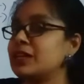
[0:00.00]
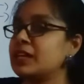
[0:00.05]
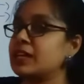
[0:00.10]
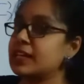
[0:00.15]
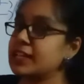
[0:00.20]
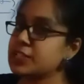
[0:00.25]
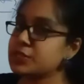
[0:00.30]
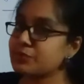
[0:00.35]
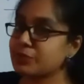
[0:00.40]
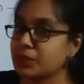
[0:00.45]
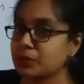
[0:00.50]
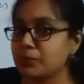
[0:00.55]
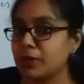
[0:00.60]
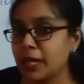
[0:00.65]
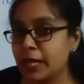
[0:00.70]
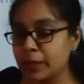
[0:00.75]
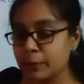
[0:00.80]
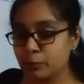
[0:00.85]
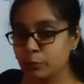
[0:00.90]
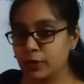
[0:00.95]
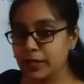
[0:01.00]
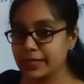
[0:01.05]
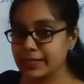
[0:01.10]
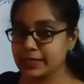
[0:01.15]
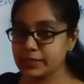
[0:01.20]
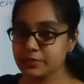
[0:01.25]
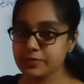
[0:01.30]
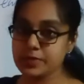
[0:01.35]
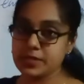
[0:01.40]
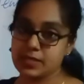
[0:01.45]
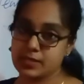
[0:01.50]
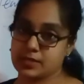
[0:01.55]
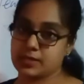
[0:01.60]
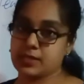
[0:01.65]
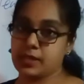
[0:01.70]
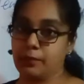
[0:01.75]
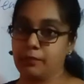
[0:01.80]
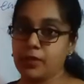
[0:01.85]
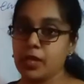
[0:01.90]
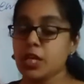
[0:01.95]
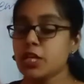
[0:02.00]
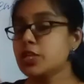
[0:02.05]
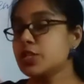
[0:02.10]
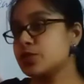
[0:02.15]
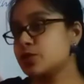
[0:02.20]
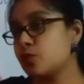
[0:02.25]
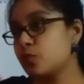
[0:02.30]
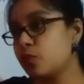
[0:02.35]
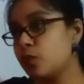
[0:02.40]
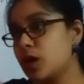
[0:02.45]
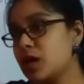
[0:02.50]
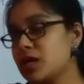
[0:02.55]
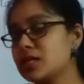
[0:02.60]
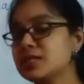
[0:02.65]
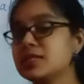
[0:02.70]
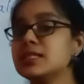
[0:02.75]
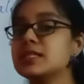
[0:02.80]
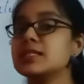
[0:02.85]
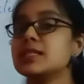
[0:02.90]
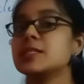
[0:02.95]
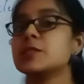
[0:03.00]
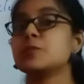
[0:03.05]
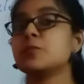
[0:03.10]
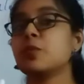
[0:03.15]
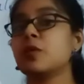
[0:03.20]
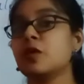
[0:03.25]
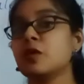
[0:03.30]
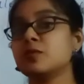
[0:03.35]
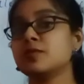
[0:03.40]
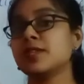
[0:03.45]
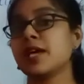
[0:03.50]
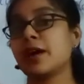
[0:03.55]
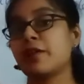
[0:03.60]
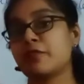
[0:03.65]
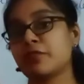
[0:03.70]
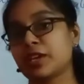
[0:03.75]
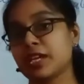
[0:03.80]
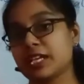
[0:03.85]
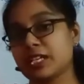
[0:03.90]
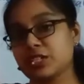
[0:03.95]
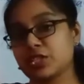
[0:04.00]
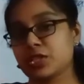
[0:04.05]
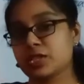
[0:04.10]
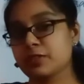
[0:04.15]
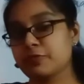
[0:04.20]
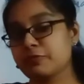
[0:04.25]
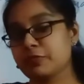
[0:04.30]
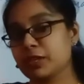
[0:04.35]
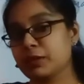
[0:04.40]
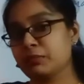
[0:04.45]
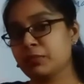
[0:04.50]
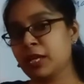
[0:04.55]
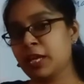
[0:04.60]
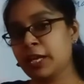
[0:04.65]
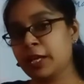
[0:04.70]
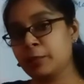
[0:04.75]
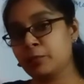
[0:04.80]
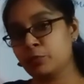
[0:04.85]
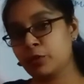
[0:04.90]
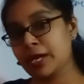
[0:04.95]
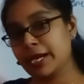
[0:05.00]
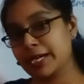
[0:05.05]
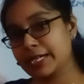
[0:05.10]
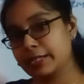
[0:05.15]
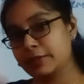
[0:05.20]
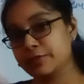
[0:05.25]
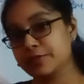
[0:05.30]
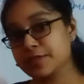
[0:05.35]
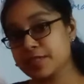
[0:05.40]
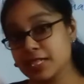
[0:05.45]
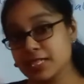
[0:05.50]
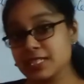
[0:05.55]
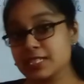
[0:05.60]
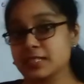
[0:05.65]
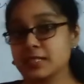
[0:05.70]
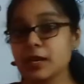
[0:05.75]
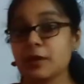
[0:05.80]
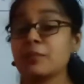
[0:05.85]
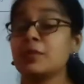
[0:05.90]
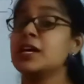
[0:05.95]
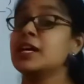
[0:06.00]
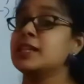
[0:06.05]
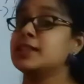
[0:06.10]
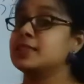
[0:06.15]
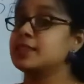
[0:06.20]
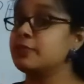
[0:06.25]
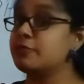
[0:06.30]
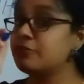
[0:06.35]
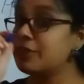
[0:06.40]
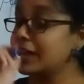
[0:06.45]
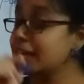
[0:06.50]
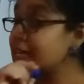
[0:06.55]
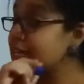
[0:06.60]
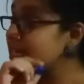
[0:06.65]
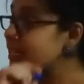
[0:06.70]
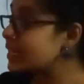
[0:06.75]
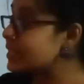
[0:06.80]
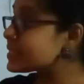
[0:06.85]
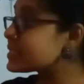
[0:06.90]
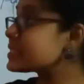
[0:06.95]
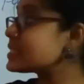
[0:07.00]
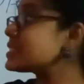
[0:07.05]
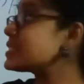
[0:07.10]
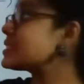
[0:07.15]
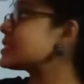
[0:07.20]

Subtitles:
will reach female reproductive system. So once the sperms have reached the female reproductive system, the very next